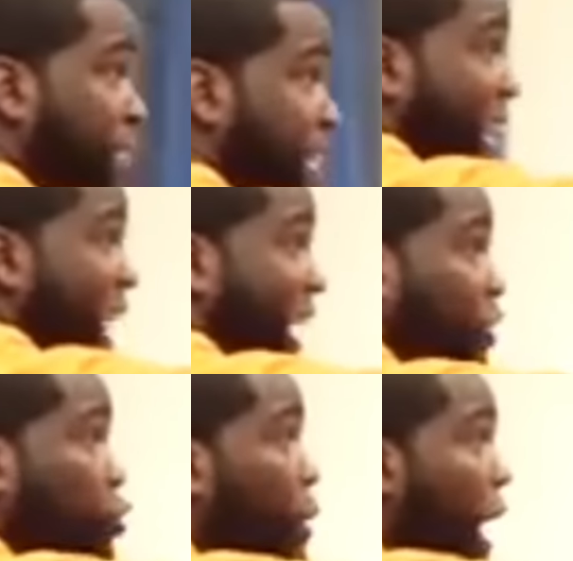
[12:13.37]
saying that
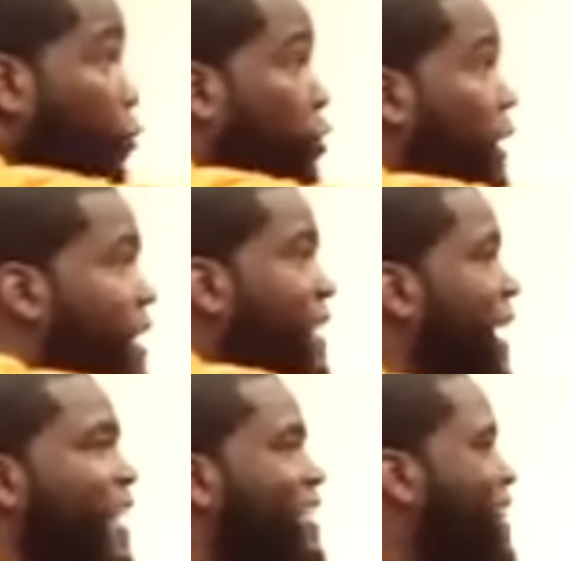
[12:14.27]
because you got to
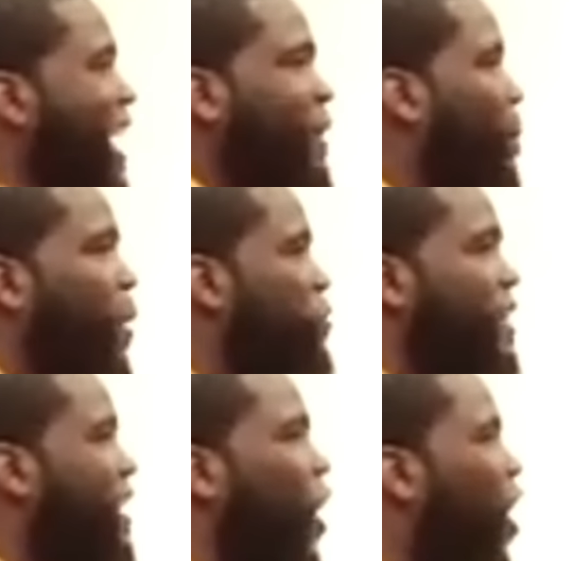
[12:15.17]
realize it's not the
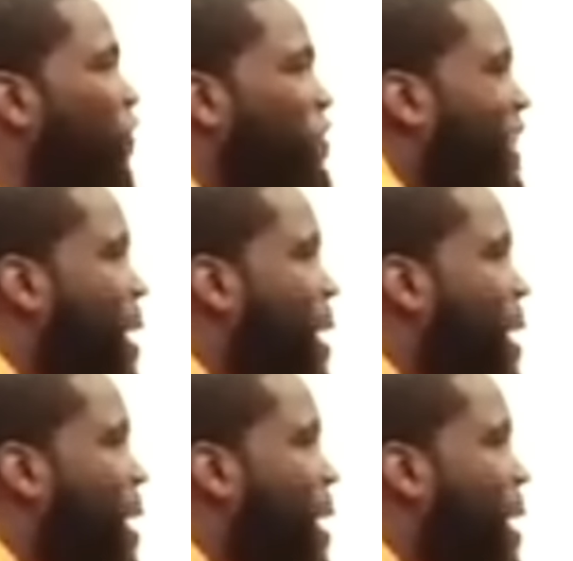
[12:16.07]
person in the office